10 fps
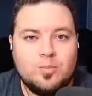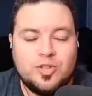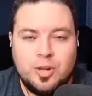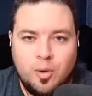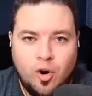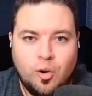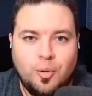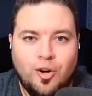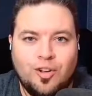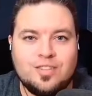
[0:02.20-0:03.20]
Jim
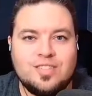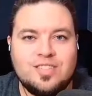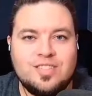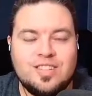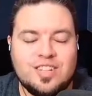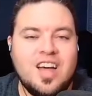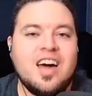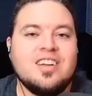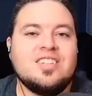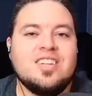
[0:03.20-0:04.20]
Harbaugh
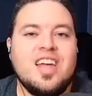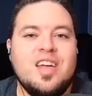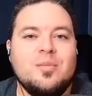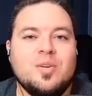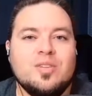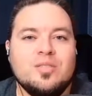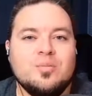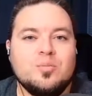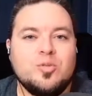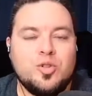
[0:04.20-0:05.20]
decided to name
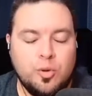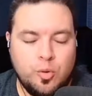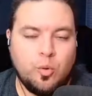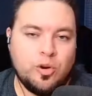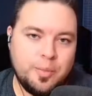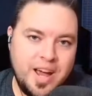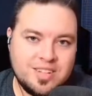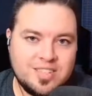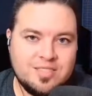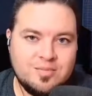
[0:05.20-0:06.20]
two
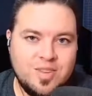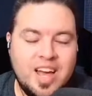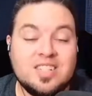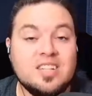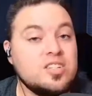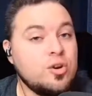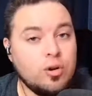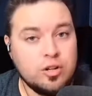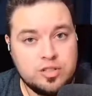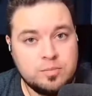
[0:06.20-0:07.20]
quarterbacks as his
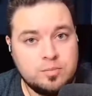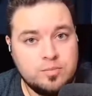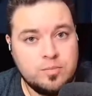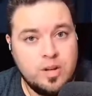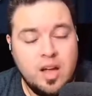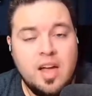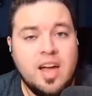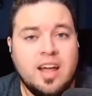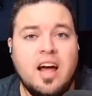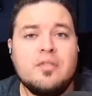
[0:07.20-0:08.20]
starters.
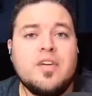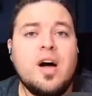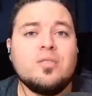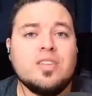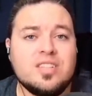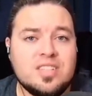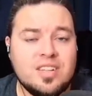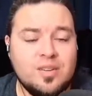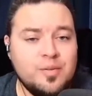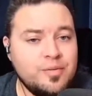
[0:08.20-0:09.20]
And I found this
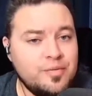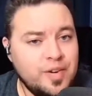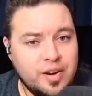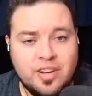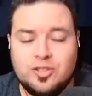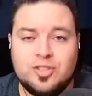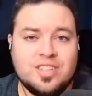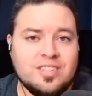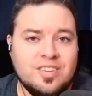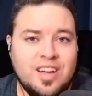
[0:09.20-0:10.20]
very
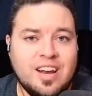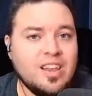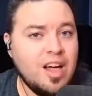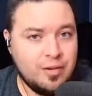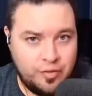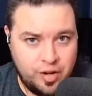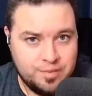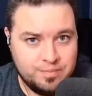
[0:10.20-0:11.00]
interesting and a lot of fun.